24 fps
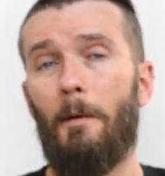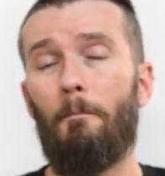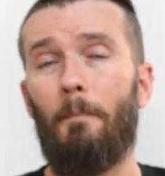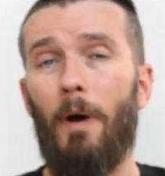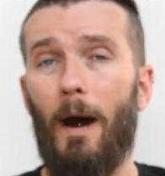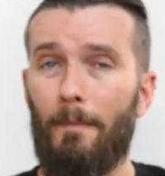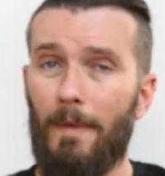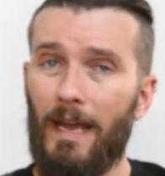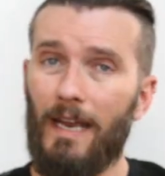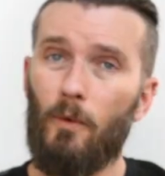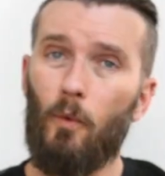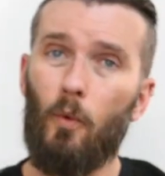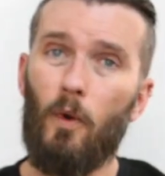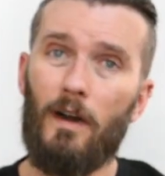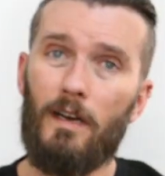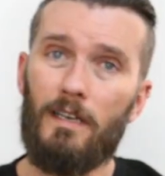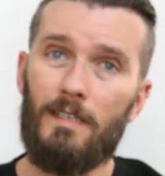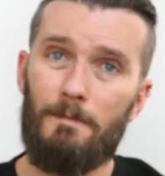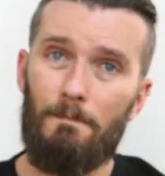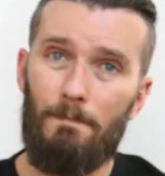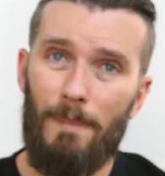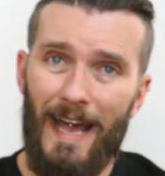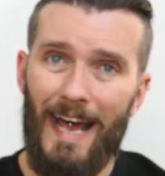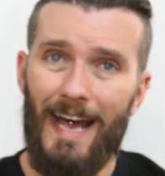Pomade
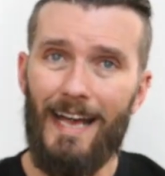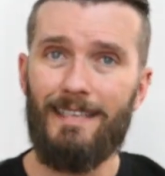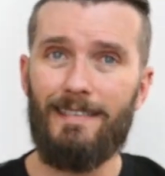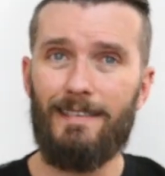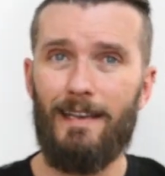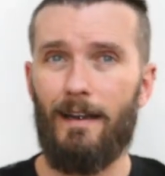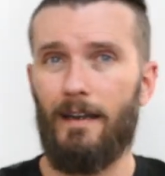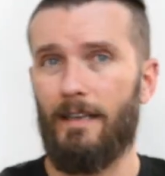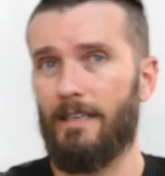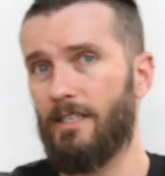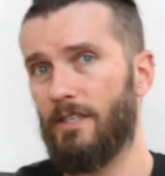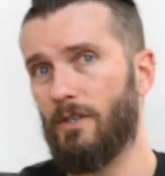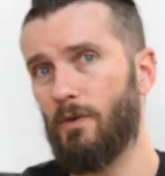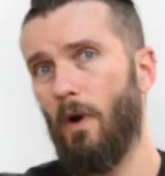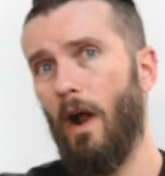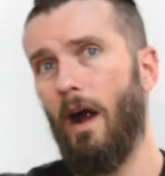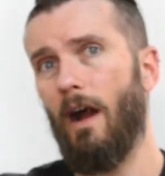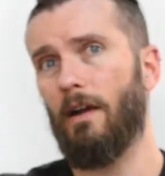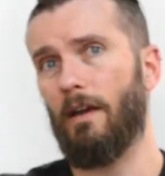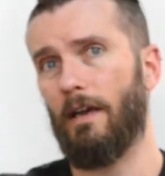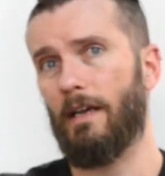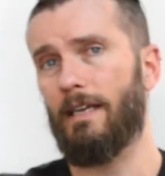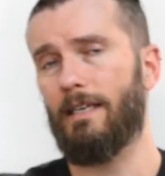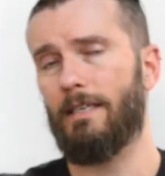works best and is
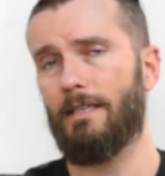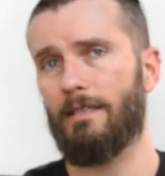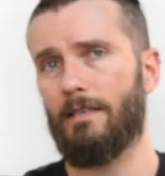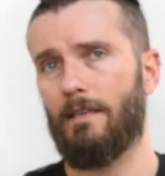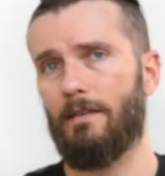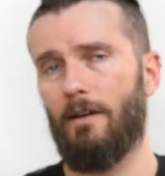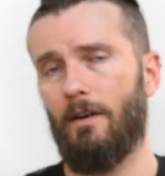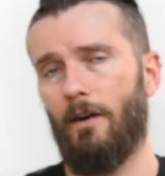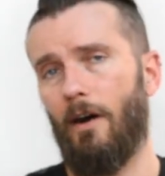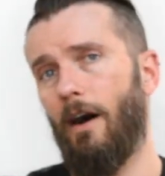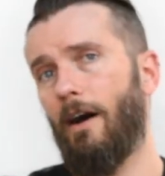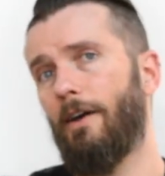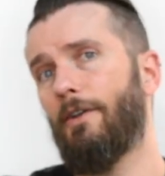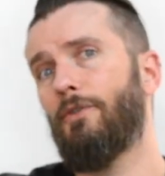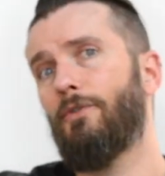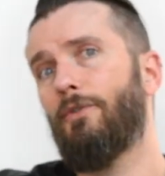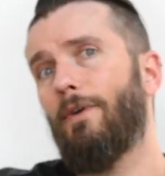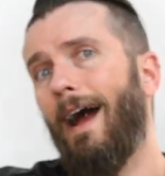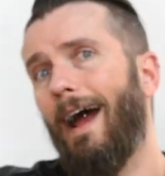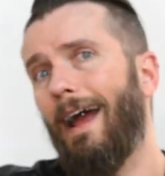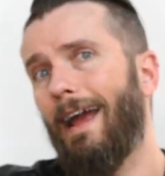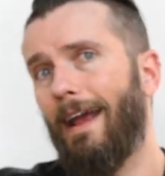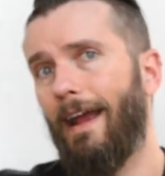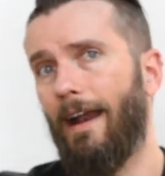strongest on
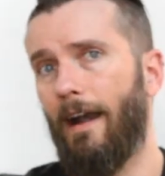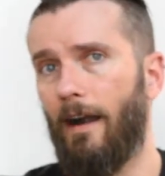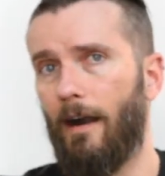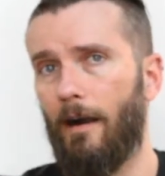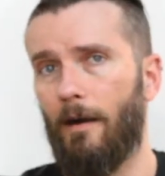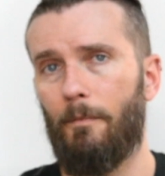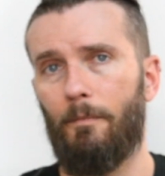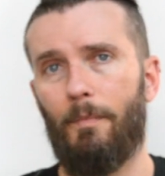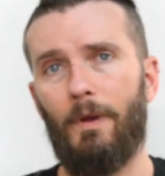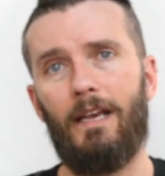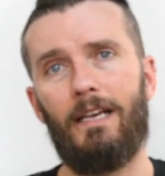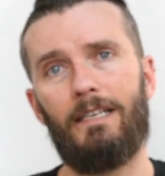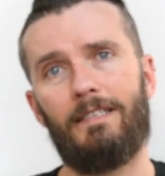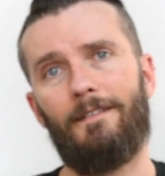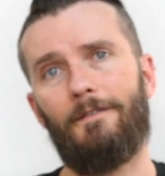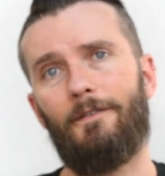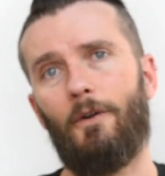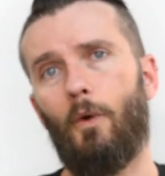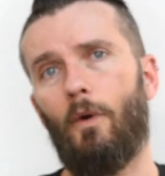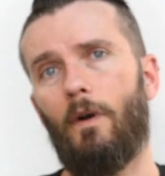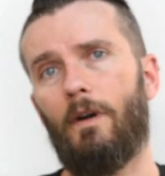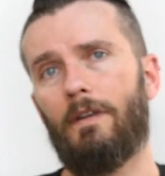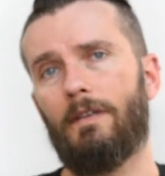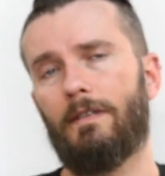dry hair because, of
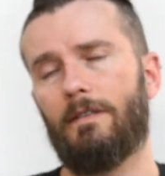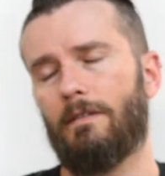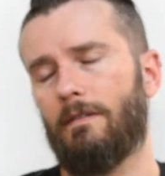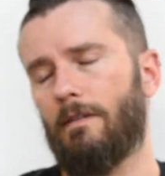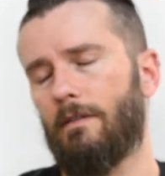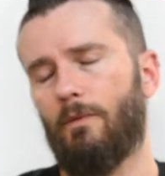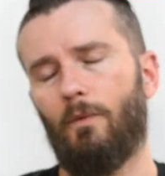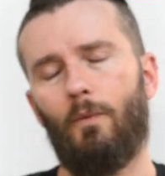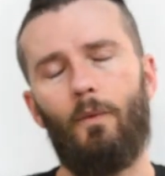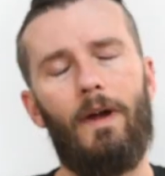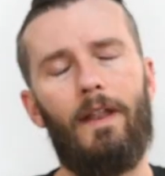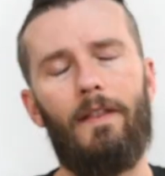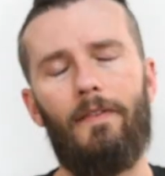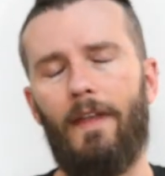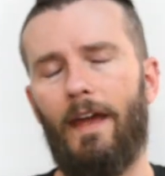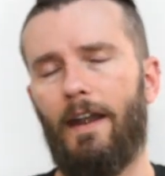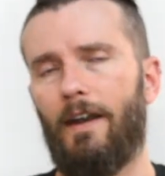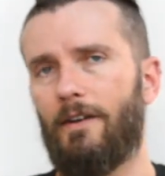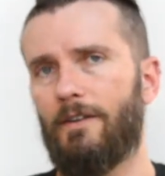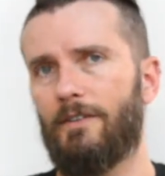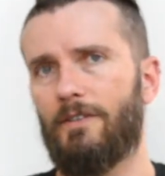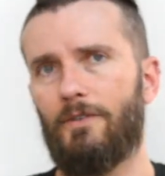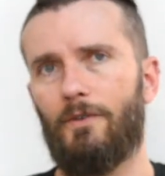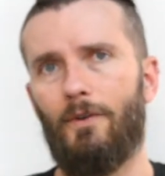course, when the
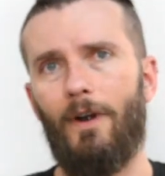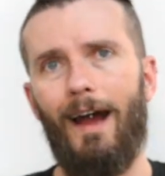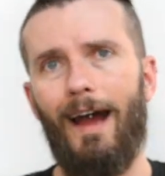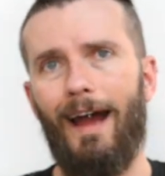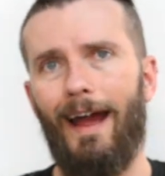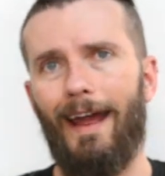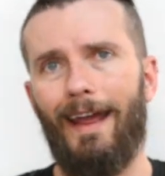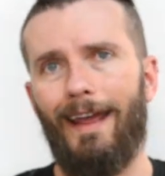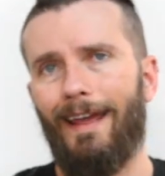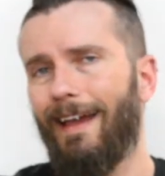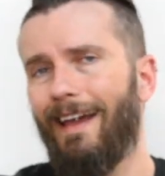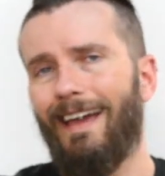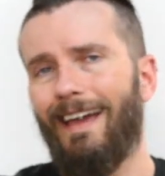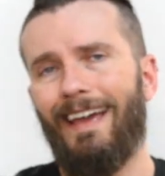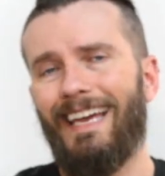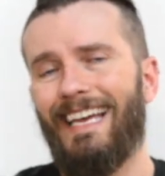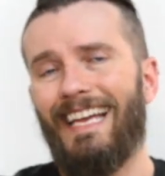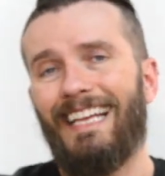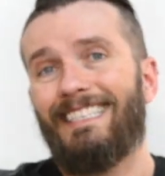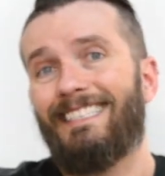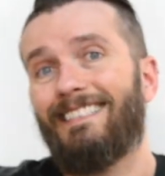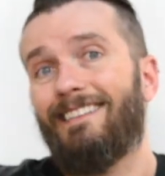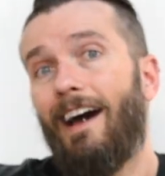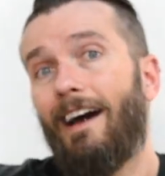hair is dry,
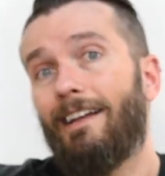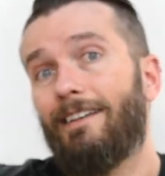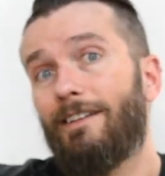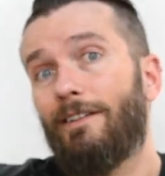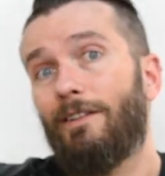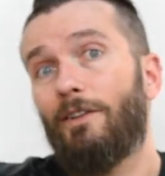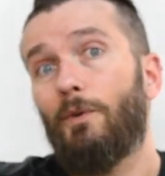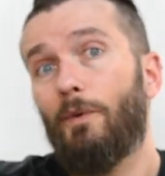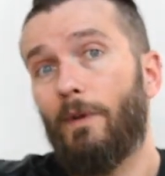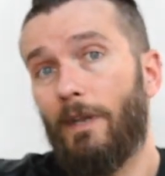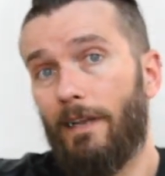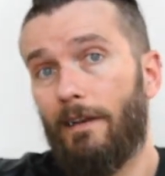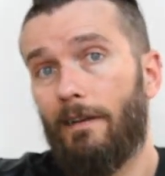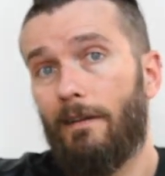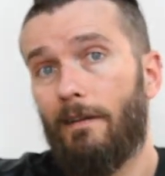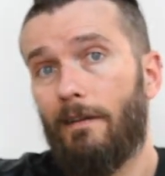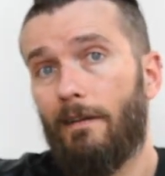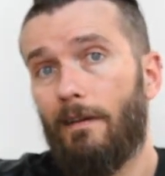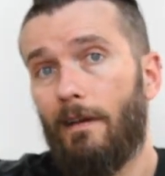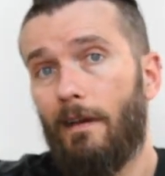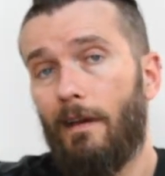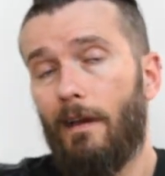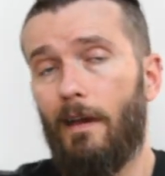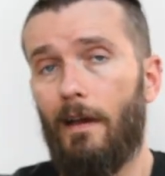it's not diluted.
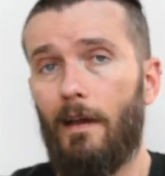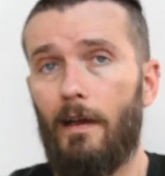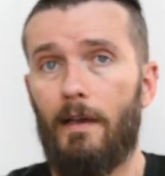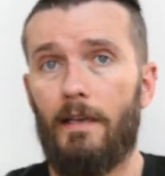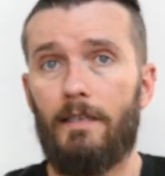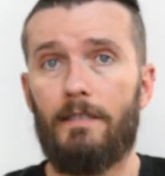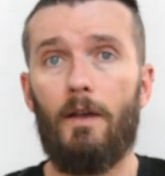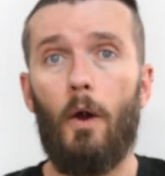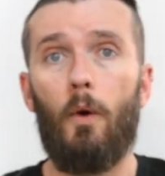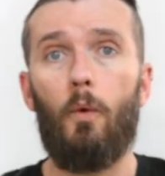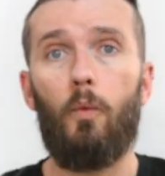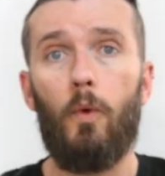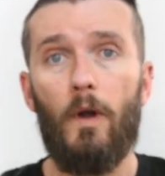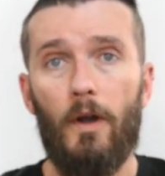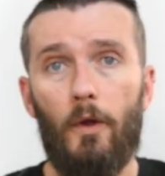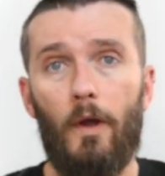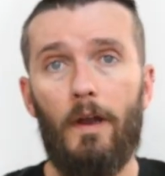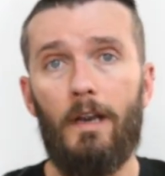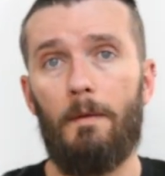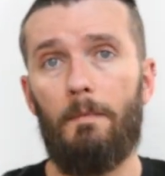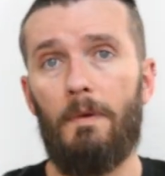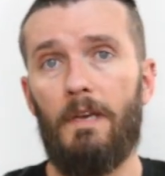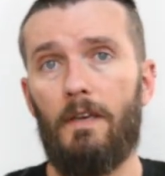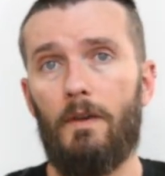So we're
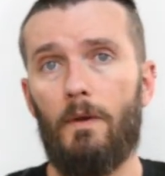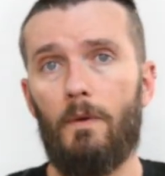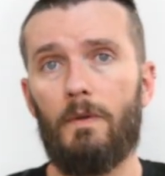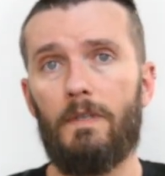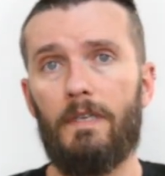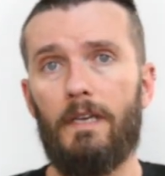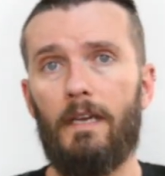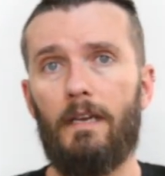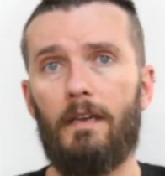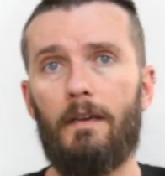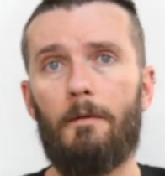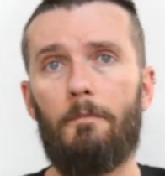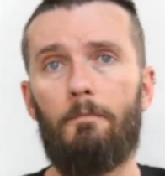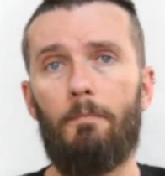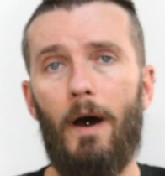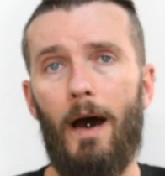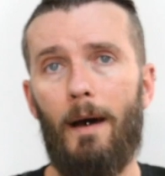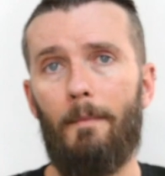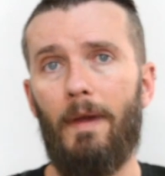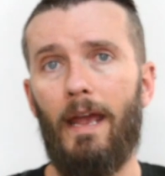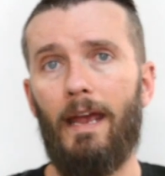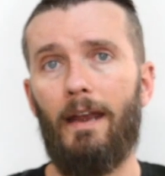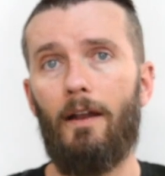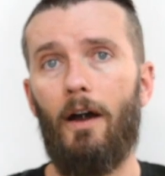going to be using
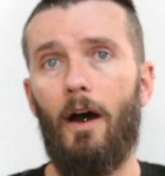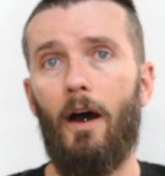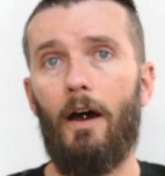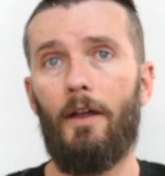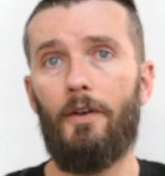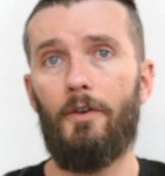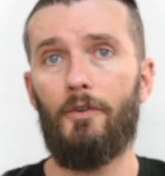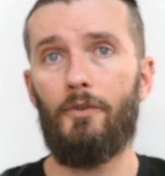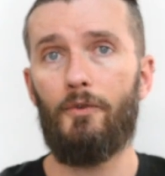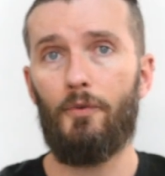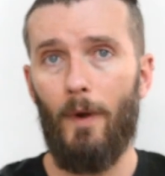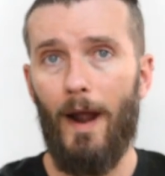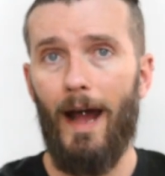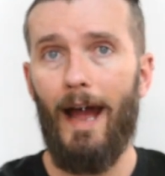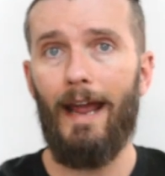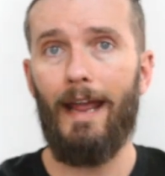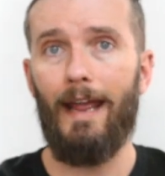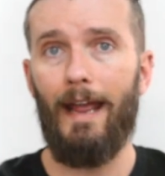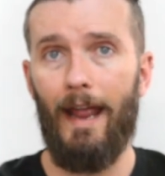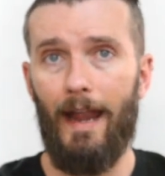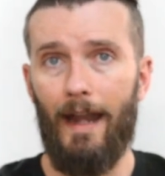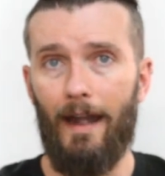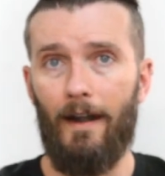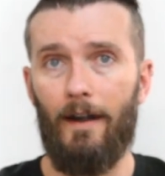pomade on dry
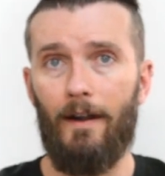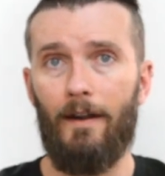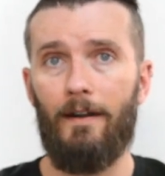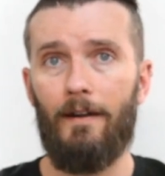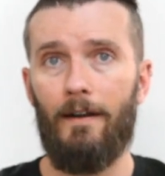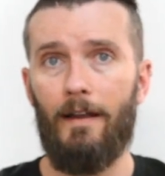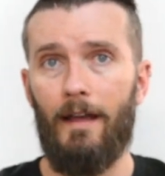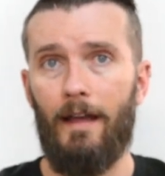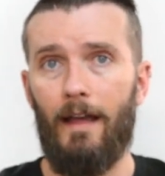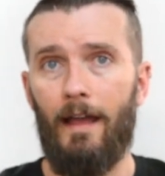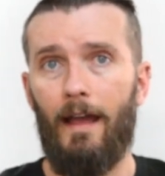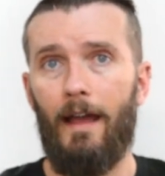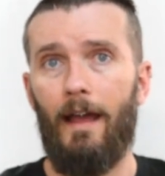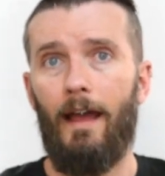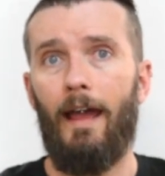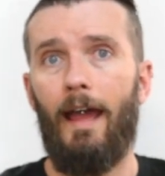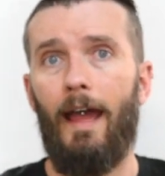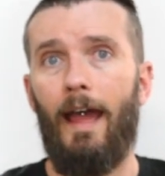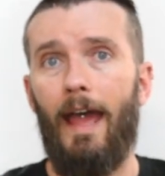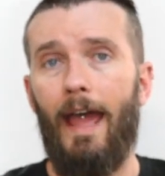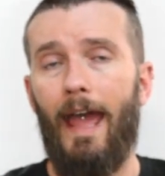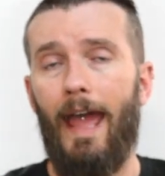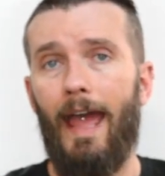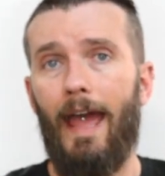hair,
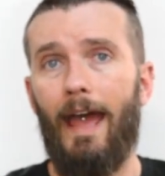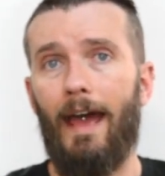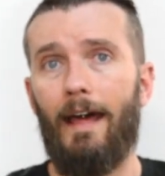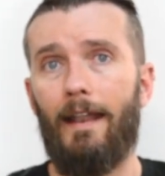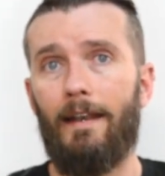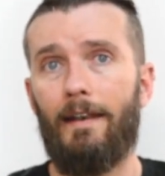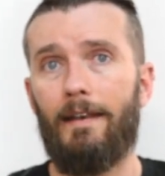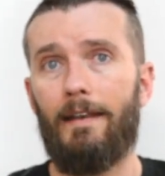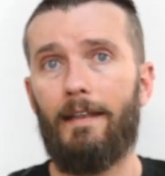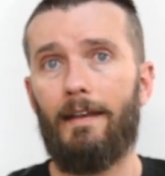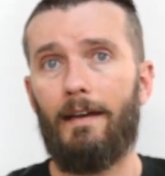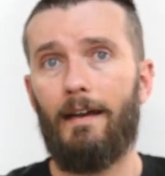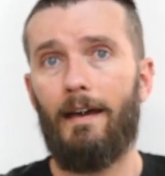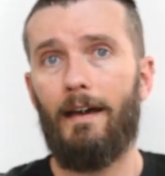and